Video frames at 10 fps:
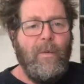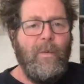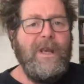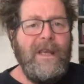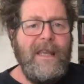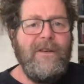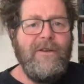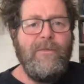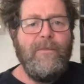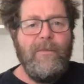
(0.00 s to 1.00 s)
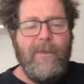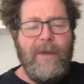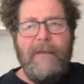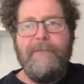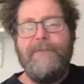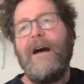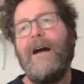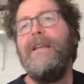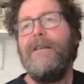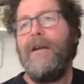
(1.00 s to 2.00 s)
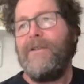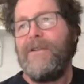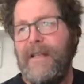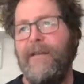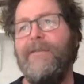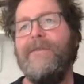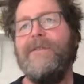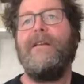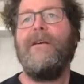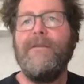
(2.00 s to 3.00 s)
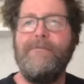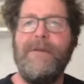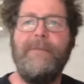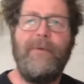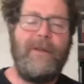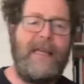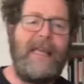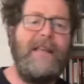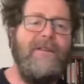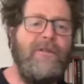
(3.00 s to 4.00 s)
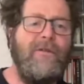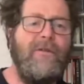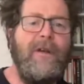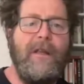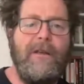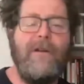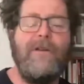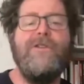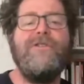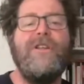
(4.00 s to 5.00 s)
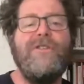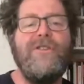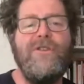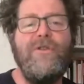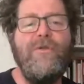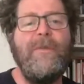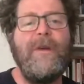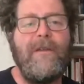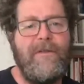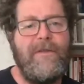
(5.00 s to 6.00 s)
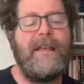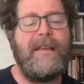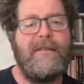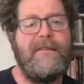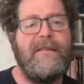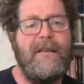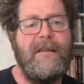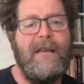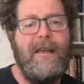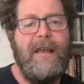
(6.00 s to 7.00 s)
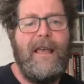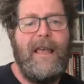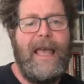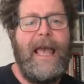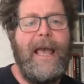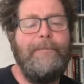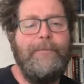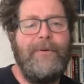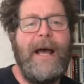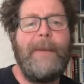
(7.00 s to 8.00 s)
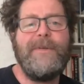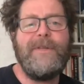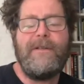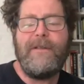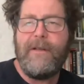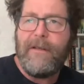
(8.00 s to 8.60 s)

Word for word: We need to invite ourselves and other people into not just assuming things and perhaps